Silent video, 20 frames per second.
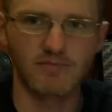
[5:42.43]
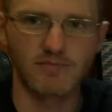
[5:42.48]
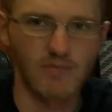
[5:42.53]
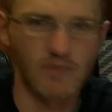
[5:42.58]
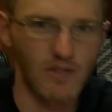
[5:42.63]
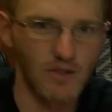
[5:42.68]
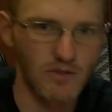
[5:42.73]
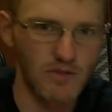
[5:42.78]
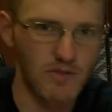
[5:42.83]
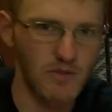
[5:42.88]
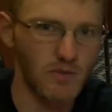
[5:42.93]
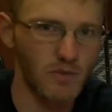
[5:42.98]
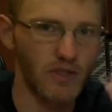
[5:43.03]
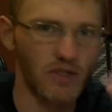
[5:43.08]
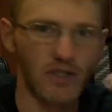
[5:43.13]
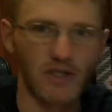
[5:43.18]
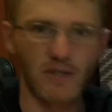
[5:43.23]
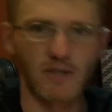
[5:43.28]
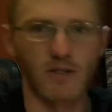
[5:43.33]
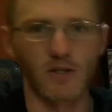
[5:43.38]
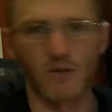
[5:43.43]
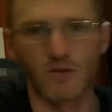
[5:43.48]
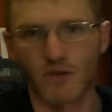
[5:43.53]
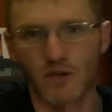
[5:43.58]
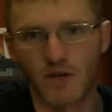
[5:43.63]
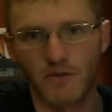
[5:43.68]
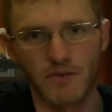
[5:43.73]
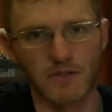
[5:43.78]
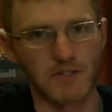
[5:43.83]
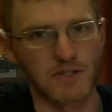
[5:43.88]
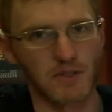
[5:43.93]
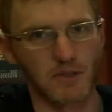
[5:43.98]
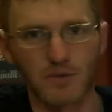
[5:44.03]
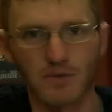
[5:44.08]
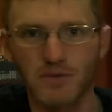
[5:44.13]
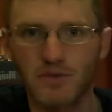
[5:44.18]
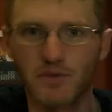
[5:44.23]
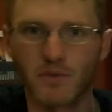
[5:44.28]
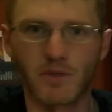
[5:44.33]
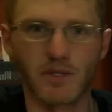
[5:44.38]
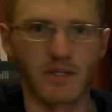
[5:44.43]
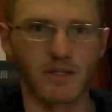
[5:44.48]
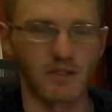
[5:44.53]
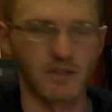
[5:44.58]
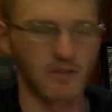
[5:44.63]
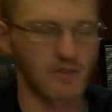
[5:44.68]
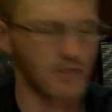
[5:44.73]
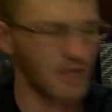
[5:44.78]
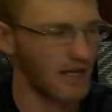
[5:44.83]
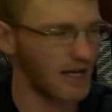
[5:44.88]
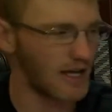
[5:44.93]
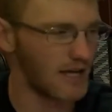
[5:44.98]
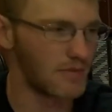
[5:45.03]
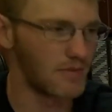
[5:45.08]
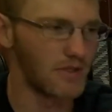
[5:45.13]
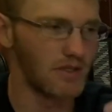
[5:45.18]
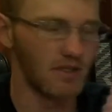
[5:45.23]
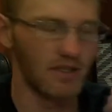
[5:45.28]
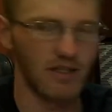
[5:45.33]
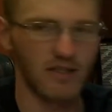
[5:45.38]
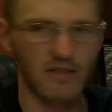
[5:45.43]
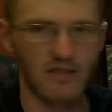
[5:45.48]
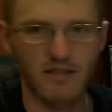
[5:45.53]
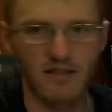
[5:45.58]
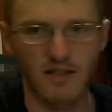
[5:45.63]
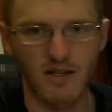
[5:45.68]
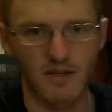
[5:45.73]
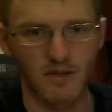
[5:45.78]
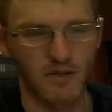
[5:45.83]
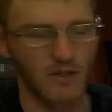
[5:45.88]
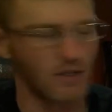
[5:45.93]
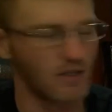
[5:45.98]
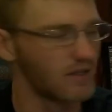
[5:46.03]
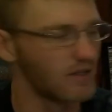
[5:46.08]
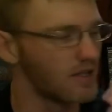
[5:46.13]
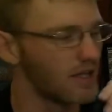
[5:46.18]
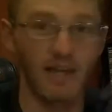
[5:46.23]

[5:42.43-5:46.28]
you know, swing, override for your tilt swing, your timing, etc.